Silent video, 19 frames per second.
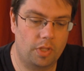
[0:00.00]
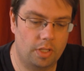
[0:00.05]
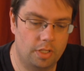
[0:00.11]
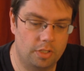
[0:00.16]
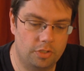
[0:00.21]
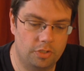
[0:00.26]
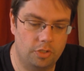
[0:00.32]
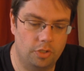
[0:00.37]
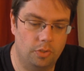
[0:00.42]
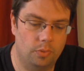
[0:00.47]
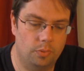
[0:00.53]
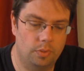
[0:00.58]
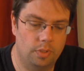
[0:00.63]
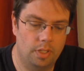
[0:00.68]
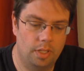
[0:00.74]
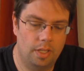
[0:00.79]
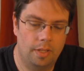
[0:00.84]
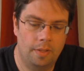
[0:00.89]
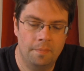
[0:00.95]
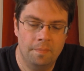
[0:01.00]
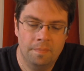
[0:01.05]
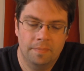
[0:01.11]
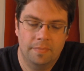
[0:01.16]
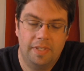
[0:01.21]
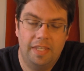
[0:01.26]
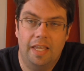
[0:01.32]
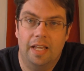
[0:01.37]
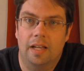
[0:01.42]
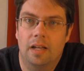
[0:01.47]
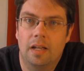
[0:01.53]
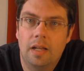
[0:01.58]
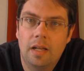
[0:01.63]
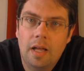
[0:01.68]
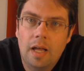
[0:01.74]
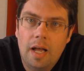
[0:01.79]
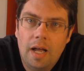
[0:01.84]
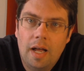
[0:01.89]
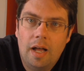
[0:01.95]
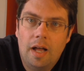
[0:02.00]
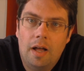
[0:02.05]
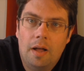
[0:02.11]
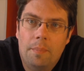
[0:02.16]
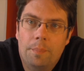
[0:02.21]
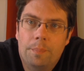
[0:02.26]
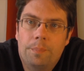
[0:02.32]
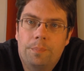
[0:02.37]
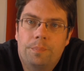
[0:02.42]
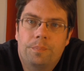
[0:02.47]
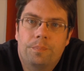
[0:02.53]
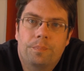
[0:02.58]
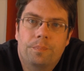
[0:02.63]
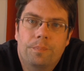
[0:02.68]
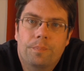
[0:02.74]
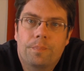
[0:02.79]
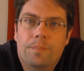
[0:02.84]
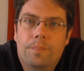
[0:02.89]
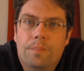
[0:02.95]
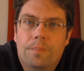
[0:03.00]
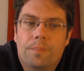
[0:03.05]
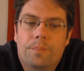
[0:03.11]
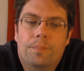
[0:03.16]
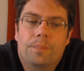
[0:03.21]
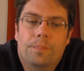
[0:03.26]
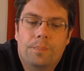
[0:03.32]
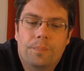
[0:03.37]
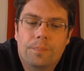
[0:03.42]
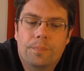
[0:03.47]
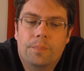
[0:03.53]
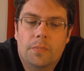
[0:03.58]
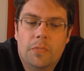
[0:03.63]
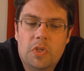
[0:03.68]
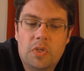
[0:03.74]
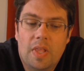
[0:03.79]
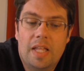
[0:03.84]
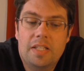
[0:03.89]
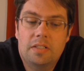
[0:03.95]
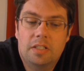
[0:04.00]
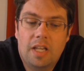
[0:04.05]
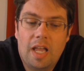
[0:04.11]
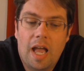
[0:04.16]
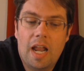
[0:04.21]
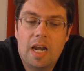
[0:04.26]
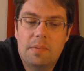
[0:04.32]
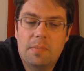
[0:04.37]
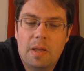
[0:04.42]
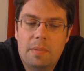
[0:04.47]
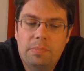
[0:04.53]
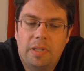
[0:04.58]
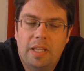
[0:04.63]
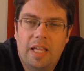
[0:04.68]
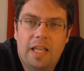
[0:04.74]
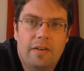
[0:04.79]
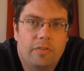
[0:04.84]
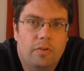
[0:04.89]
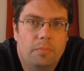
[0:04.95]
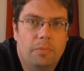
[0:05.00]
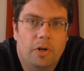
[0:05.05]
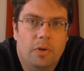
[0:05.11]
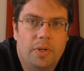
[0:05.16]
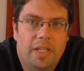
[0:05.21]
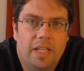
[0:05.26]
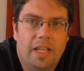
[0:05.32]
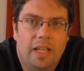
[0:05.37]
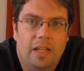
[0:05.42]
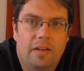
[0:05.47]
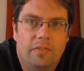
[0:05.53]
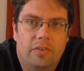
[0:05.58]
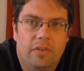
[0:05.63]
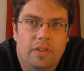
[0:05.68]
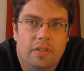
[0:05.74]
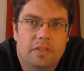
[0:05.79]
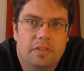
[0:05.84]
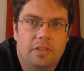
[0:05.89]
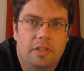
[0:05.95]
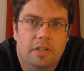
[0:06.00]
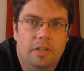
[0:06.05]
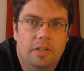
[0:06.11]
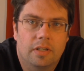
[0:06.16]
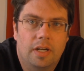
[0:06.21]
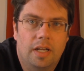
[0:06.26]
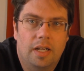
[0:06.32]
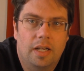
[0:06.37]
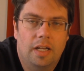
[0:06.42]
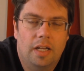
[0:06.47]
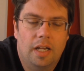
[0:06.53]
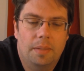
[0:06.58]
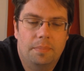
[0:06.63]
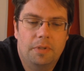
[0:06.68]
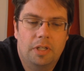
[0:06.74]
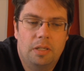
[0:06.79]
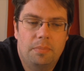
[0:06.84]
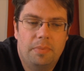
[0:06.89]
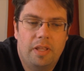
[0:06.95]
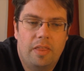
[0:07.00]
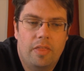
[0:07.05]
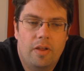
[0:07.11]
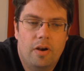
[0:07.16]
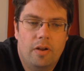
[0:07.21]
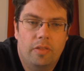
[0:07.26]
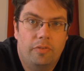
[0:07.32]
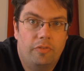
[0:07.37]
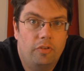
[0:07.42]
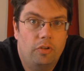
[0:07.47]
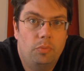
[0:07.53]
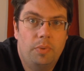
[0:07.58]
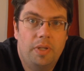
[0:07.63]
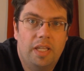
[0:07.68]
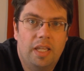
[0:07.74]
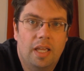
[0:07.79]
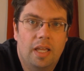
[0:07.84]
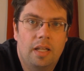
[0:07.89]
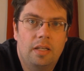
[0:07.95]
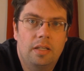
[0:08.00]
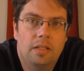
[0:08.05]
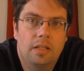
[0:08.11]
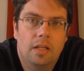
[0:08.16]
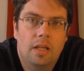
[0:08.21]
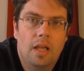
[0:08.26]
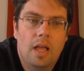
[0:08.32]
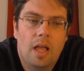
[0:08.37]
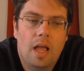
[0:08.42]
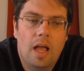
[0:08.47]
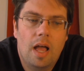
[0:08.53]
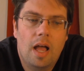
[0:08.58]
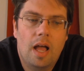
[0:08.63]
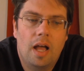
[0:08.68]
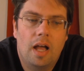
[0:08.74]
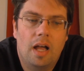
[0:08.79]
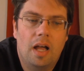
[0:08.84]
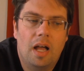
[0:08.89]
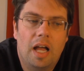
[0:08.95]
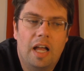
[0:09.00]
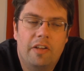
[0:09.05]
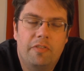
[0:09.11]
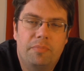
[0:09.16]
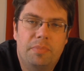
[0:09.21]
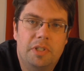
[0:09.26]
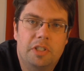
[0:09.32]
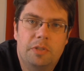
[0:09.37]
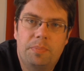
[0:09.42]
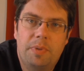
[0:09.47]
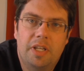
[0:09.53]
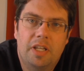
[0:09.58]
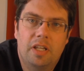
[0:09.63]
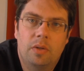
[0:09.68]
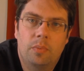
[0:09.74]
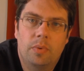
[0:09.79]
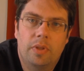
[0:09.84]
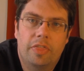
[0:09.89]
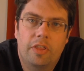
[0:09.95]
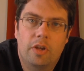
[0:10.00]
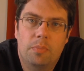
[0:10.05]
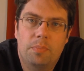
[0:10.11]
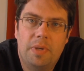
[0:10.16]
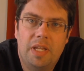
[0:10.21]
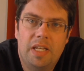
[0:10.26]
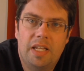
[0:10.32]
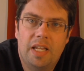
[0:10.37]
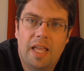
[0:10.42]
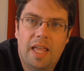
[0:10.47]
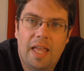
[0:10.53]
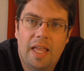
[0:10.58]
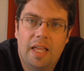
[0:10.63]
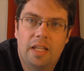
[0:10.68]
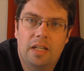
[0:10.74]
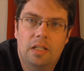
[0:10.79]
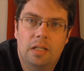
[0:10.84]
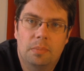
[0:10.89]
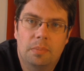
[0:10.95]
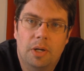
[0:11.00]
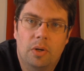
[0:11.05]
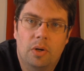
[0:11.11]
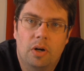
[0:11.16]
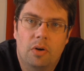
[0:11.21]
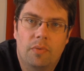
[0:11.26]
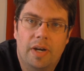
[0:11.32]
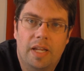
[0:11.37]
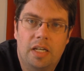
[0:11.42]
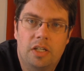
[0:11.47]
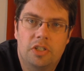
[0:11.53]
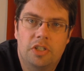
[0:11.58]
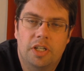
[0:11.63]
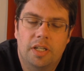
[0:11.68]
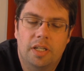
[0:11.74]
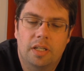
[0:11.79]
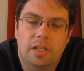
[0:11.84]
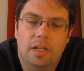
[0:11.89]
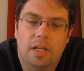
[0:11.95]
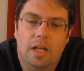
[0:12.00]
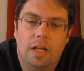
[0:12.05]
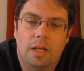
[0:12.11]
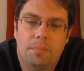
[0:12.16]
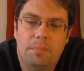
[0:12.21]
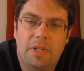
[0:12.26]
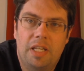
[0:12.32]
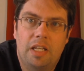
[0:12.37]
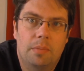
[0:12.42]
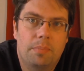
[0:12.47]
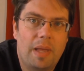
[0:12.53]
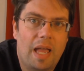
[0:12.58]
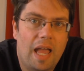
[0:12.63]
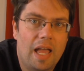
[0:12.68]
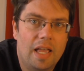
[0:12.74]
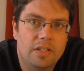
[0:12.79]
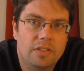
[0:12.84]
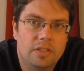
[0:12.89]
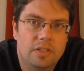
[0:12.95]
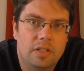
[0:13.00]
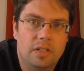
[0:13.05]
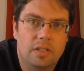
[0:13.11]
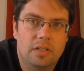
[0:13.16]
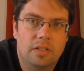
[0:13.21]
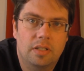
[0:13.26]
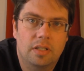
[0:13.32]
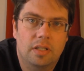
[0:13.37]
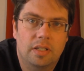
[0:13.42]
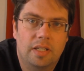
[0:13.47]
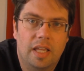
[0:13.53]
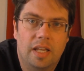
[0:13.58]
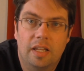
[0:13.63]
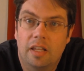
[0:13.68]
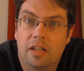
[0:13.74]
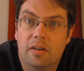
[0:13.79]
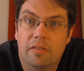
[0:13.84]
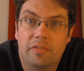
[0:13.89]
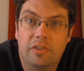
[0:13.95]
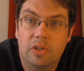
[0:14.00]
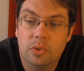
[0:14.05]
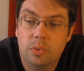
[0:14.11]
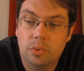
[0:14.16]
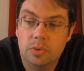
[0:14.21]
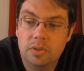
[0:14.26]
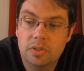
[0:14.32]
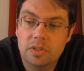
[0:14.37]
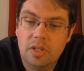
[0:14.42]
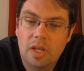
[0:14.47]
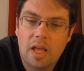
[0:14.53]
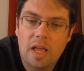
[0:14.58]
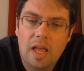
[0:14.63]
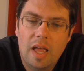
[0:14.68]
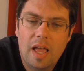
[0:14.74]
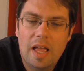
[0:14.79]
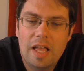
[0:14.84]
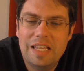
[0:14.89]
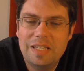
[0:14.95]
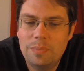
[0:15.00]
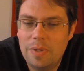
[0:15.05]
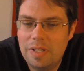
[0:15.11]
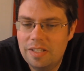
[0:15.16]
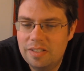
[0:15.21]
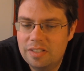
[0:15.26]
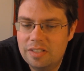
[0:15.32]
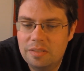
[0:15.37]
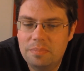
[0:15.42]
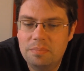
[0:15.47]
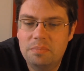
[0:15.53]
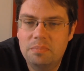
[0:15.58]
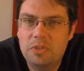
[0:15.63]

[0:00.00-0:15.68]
So yeah. So that's kind of my plan for BronyCAN for this year. I'm going to be there the full weekend. I've been speaking with their media head about arranging media pass and getting interviews, as well as some